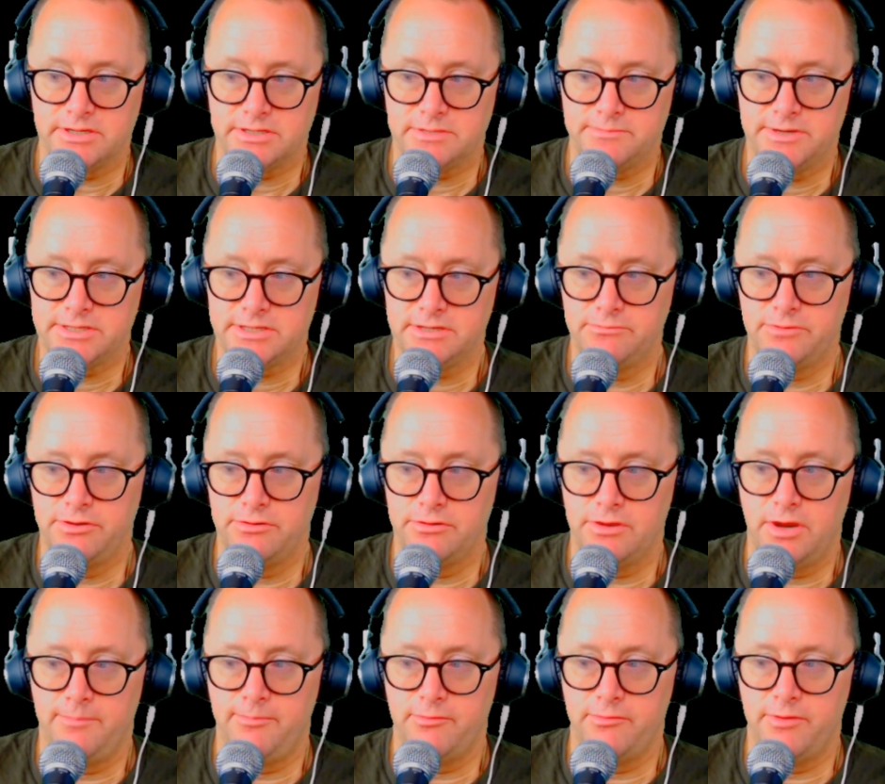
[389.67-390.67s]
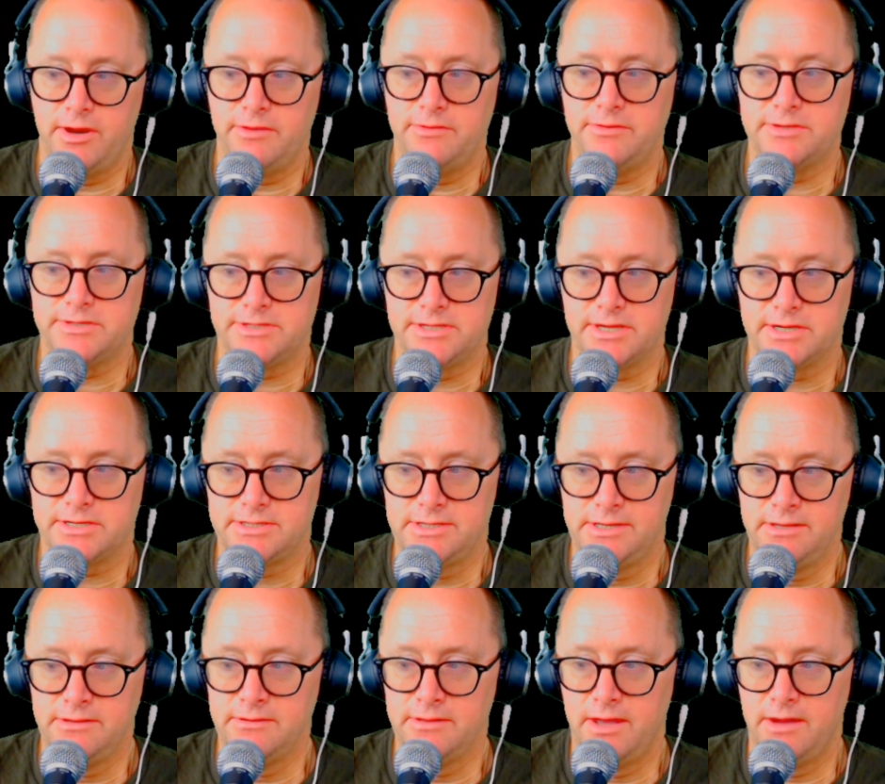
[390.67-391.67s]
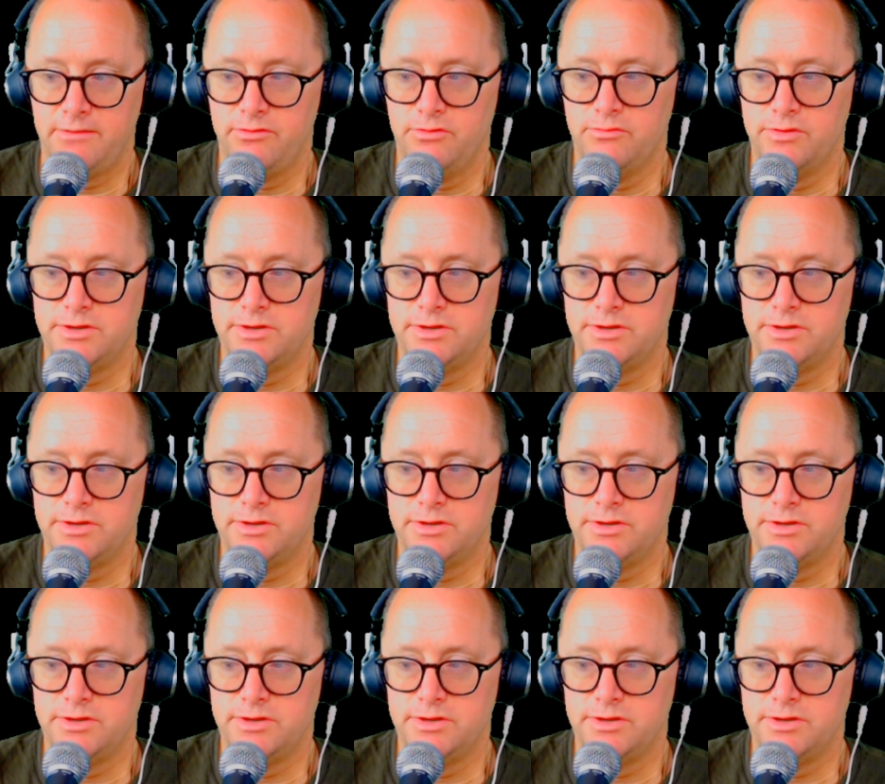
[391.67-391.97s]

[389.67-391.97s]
especially when you're up around the 16 level,